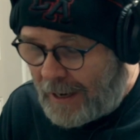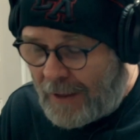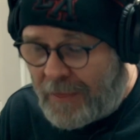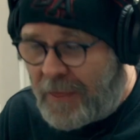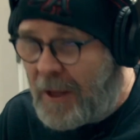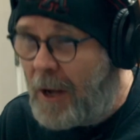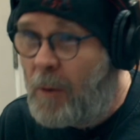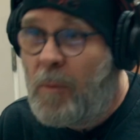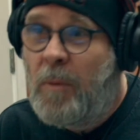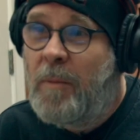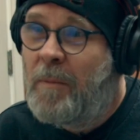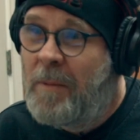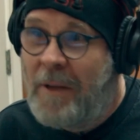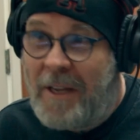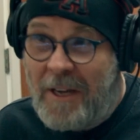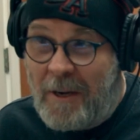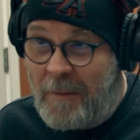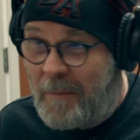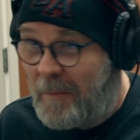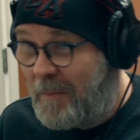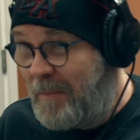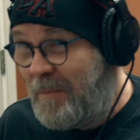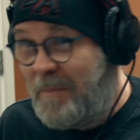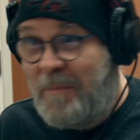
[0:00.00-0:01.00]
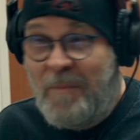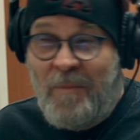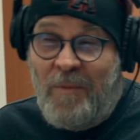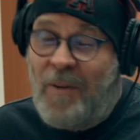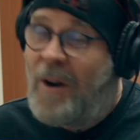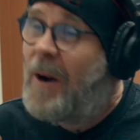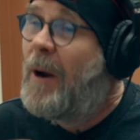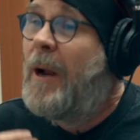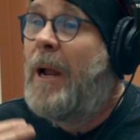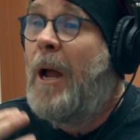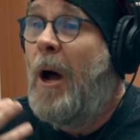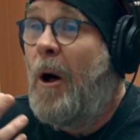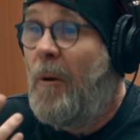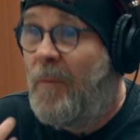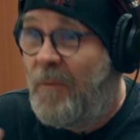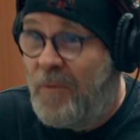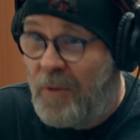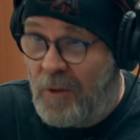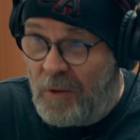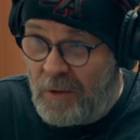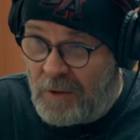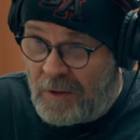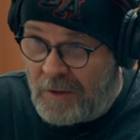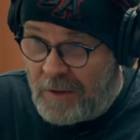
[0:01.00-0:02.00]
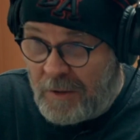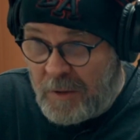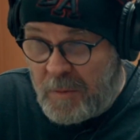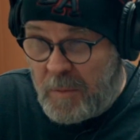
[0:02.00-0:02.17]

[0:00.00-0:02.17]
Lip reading: thought would become very helpful in this